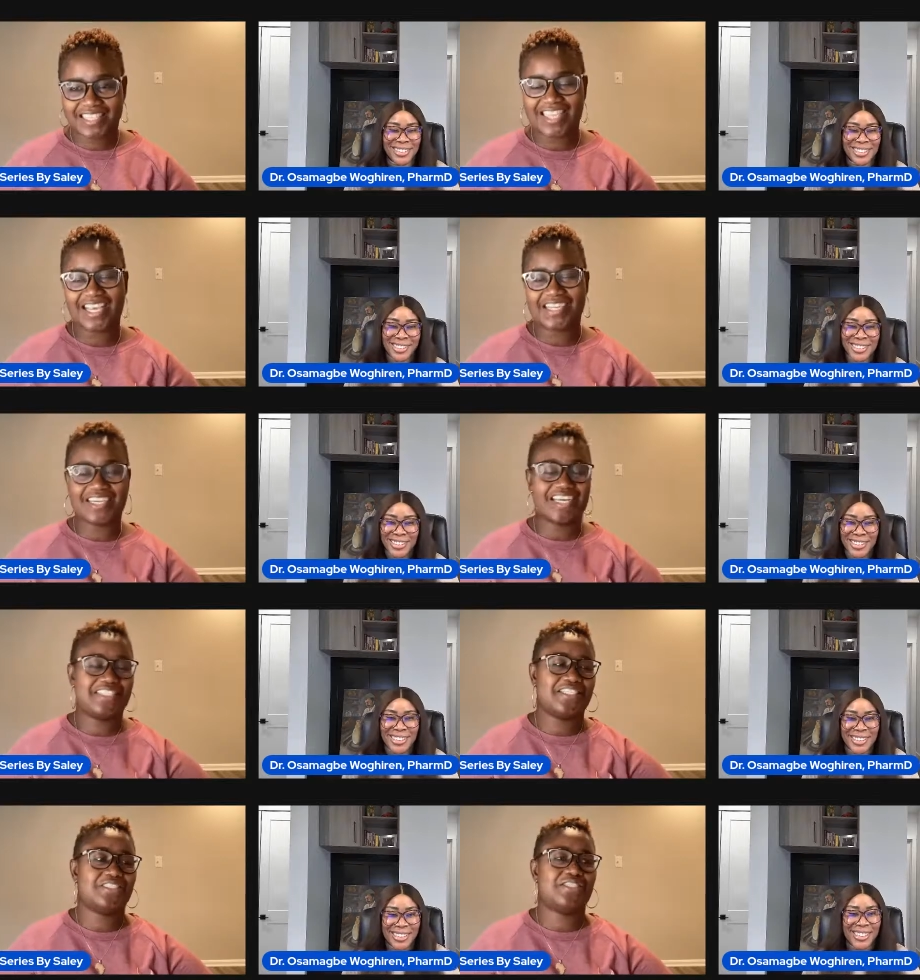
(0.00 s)
Speaker 1: that's how you
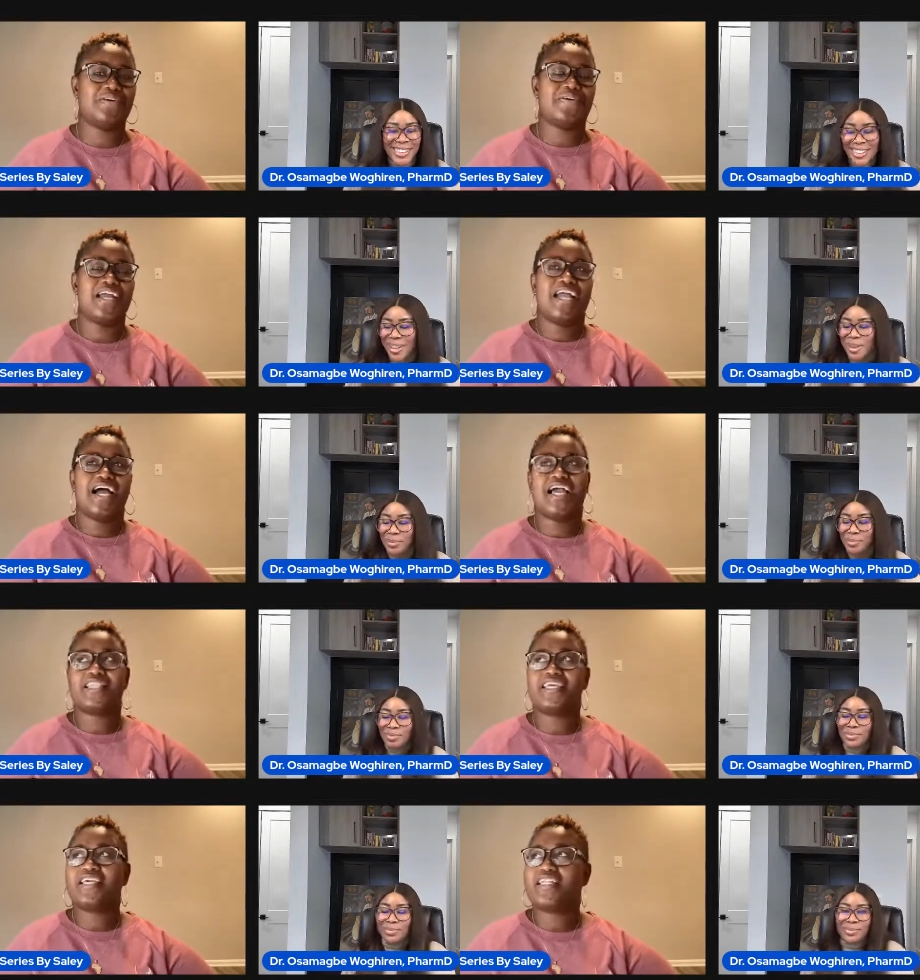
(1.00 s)
got to. So I
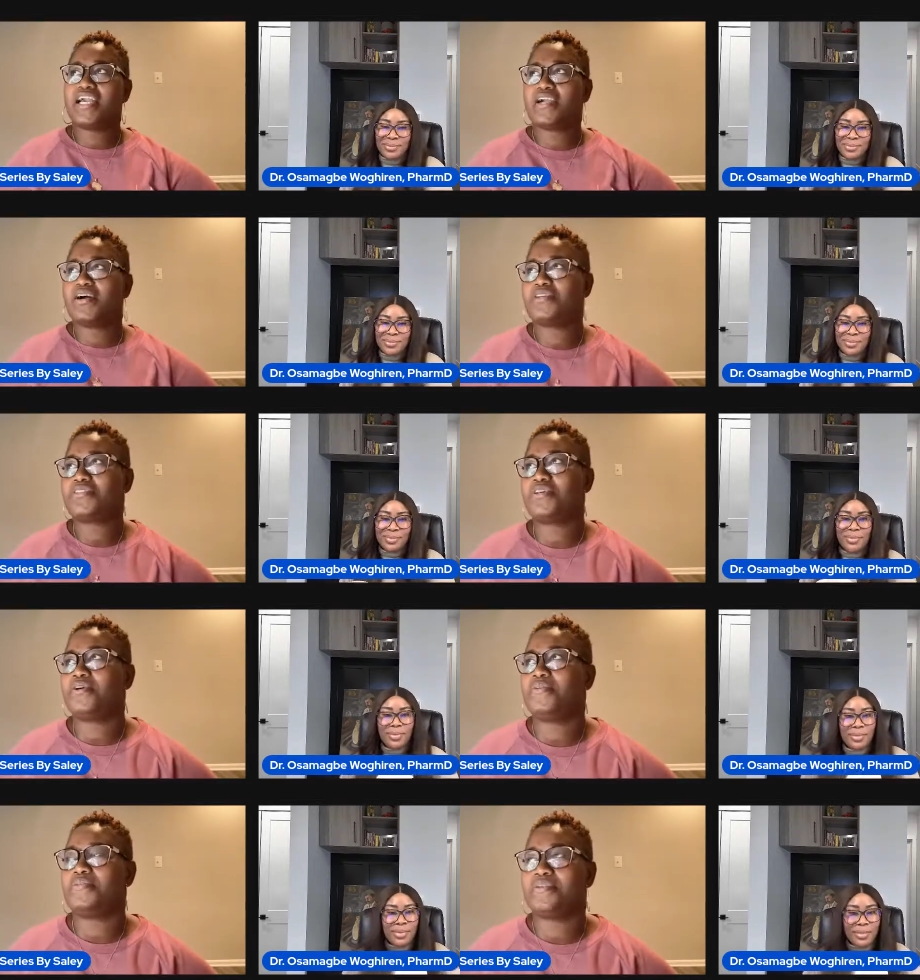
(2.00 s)
think like
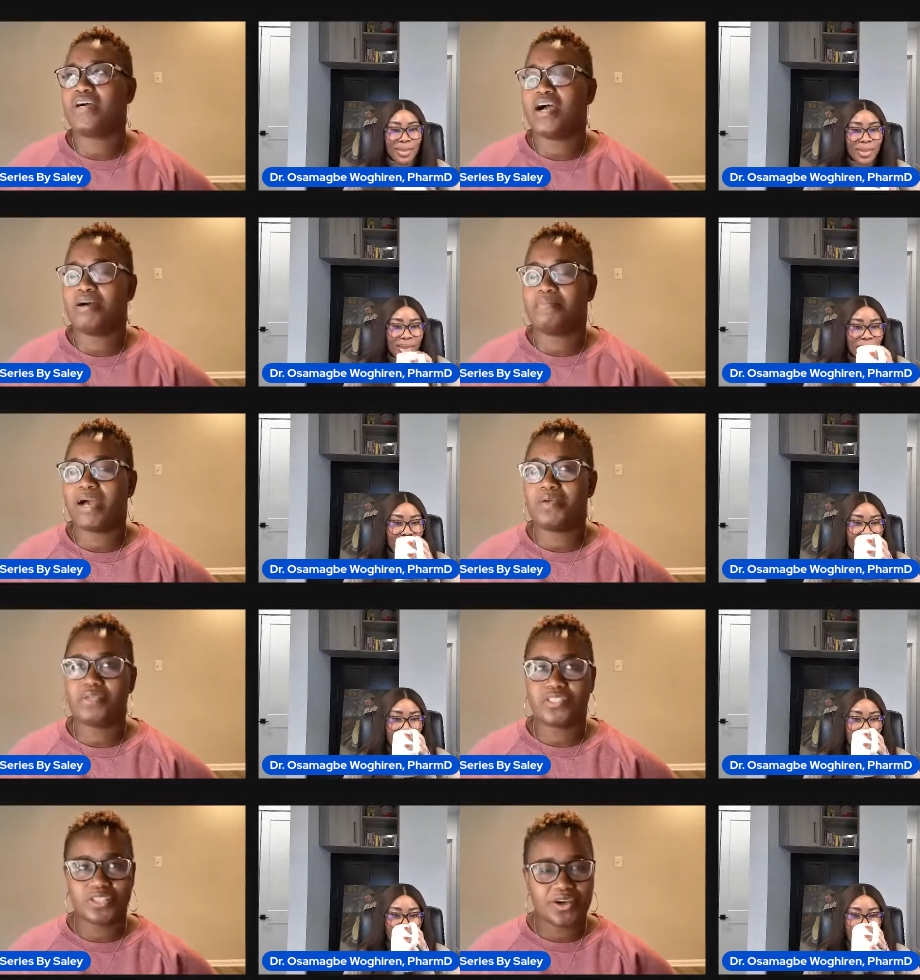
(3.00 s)
also um, I
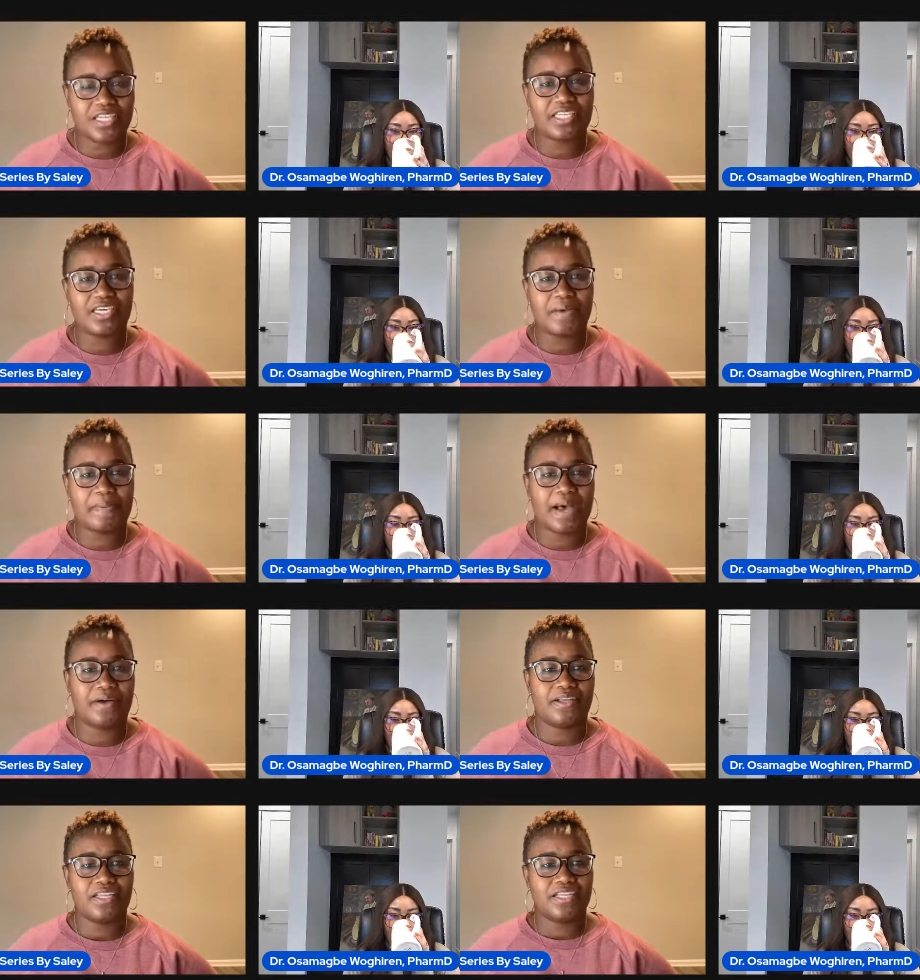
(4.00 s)
was talking
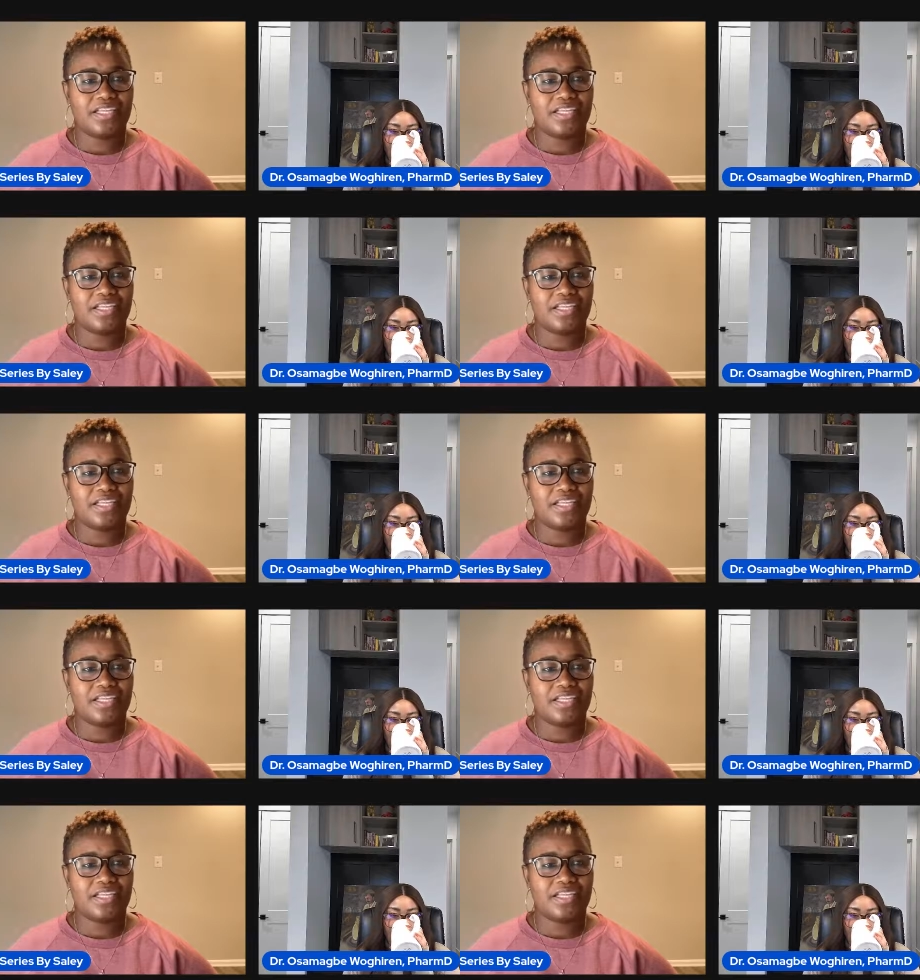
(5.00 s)
about